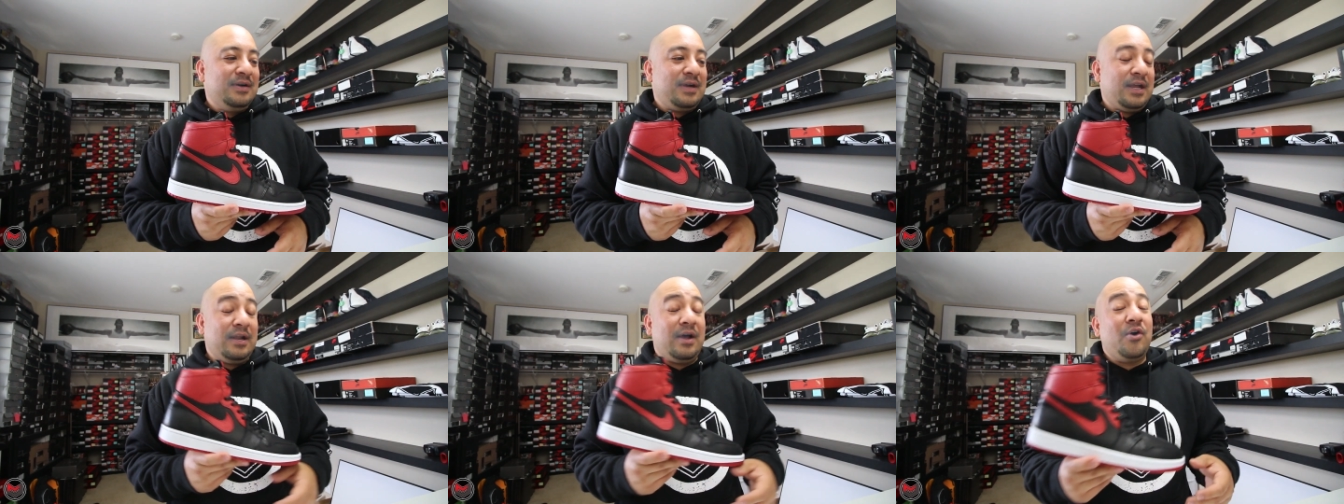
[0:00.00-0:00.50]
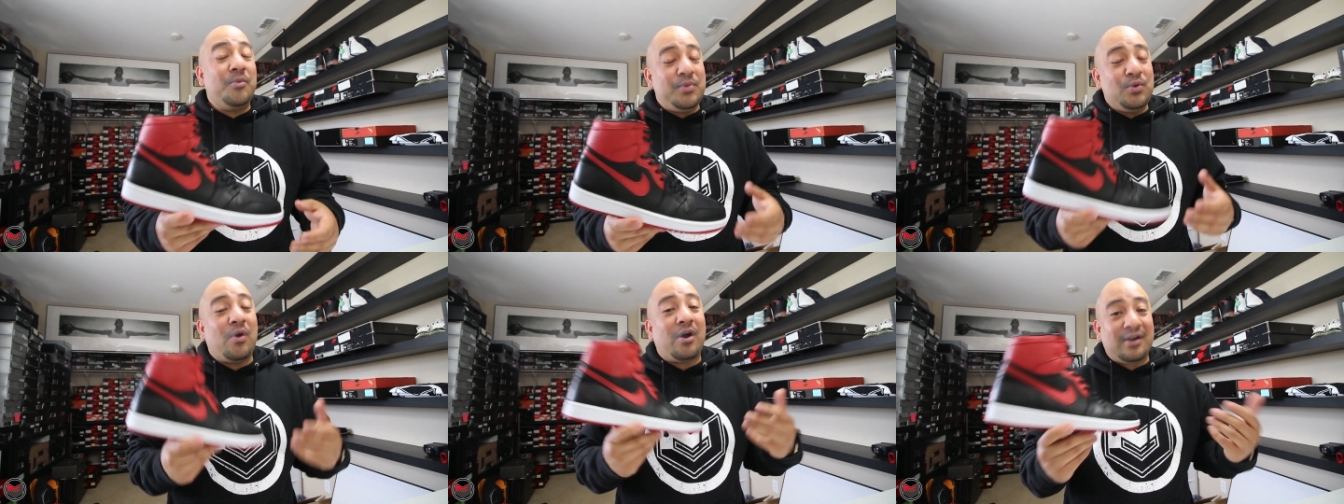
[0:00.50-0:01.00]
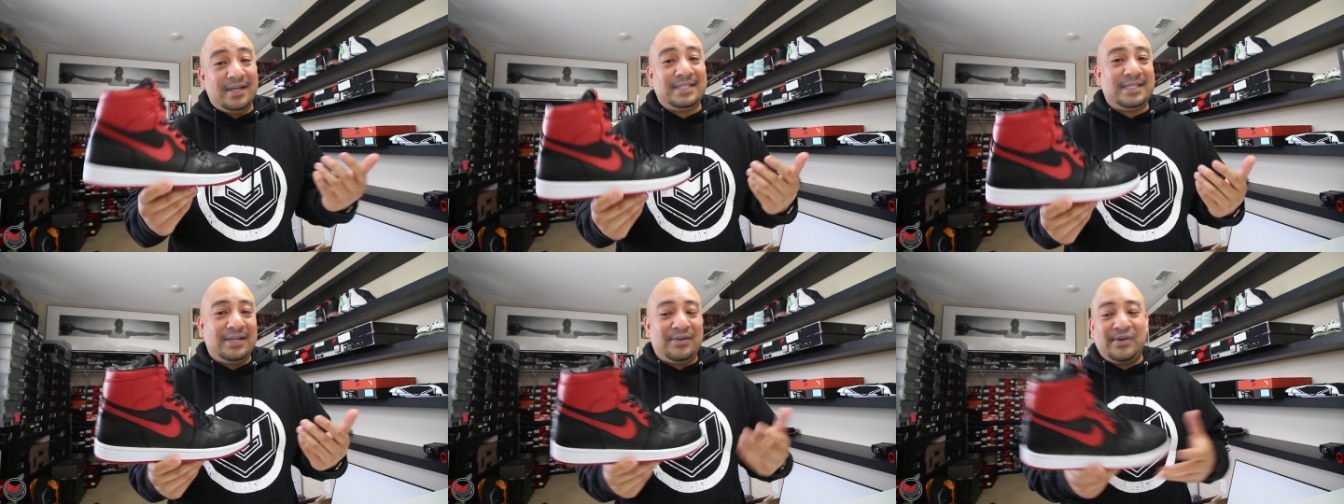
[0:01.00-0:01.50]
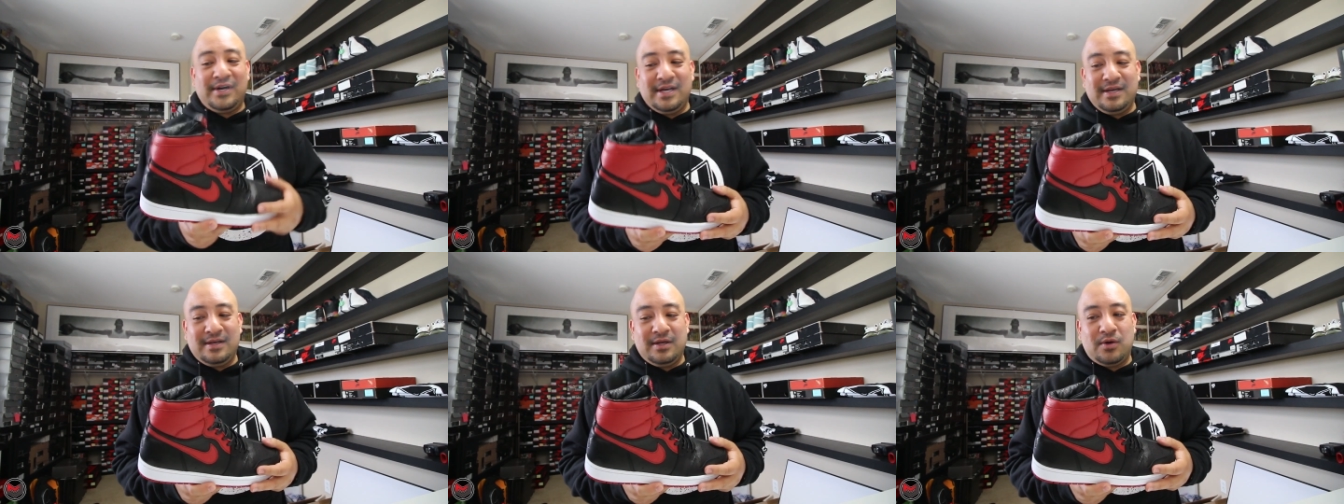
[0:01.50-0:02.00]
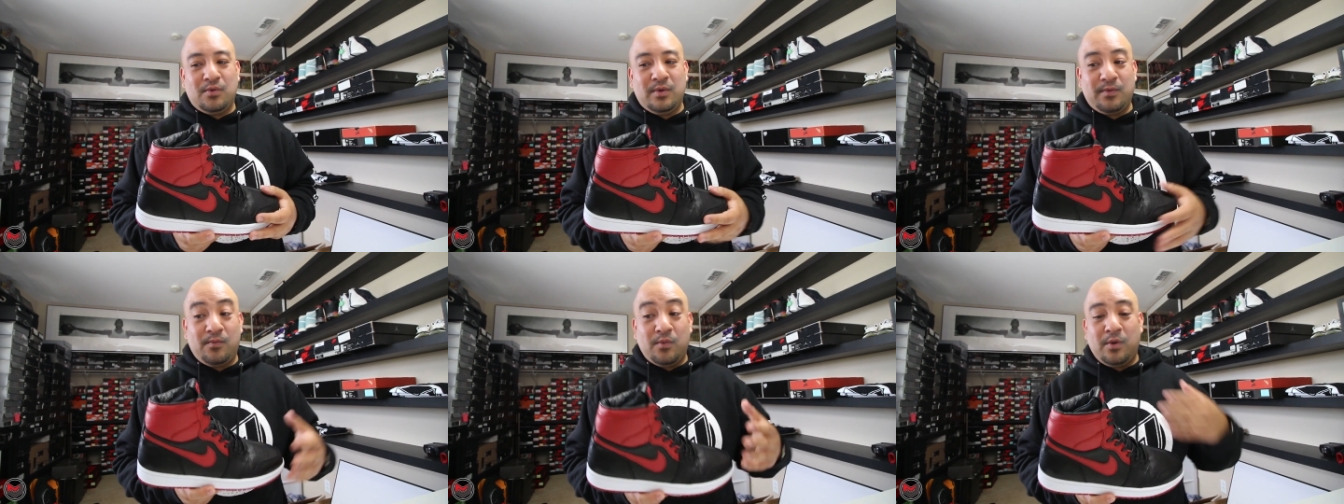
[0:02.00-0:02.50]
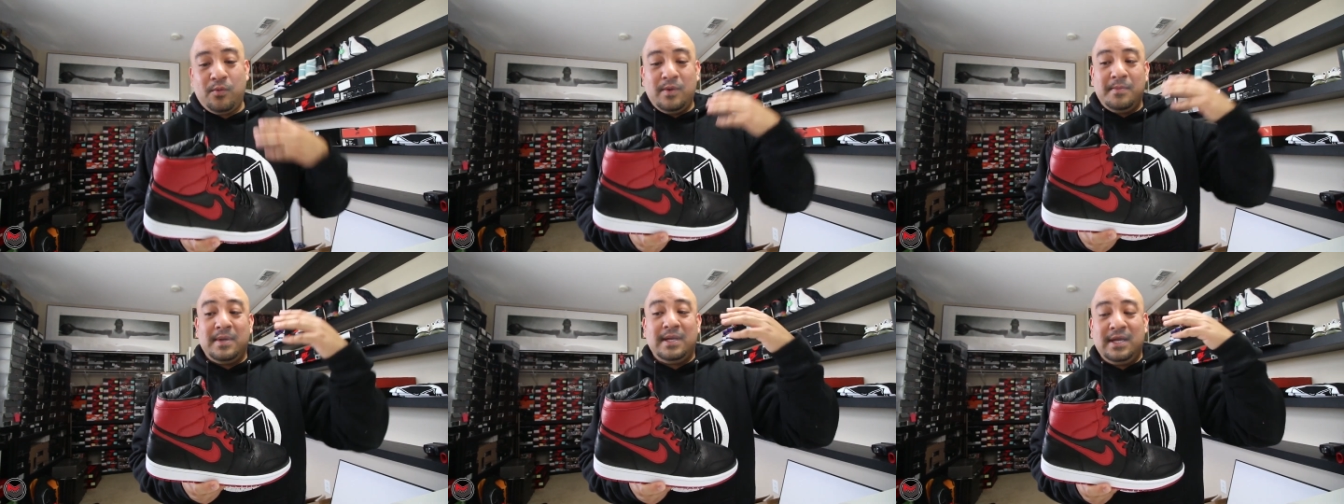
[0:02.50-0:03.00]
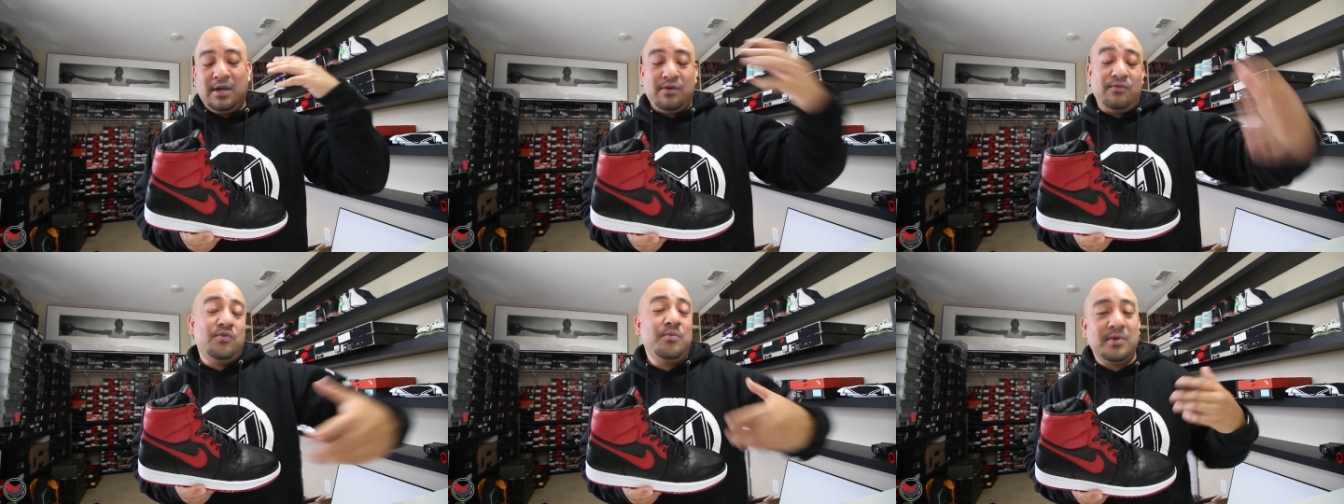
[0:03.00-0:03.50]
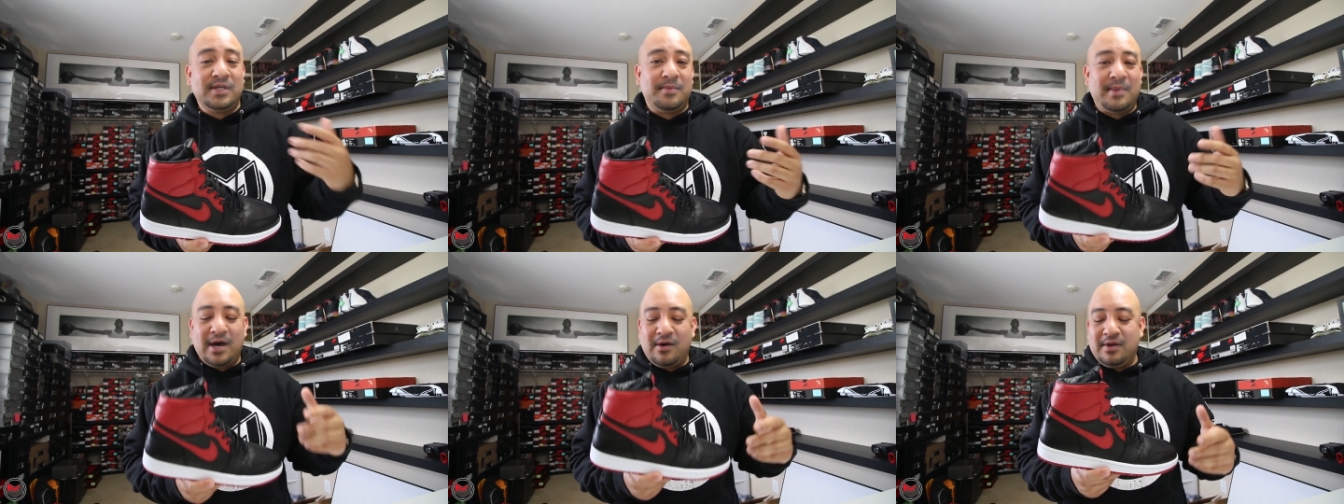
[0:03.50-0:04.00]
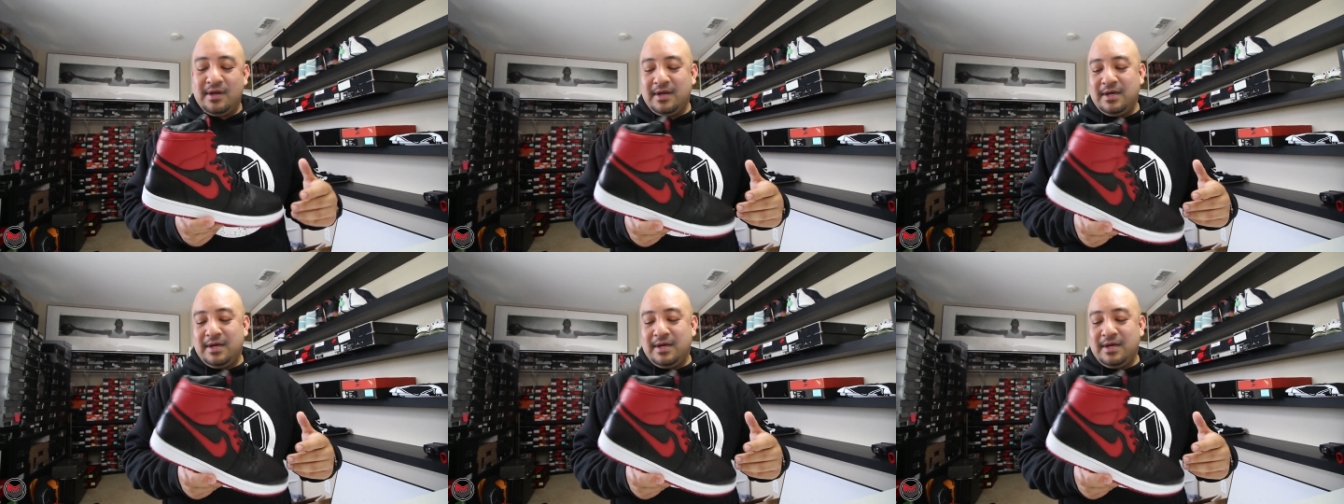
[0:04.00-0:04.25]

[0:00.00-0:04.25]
and I hope you are considering, you know, with what we've been hearing rumors about.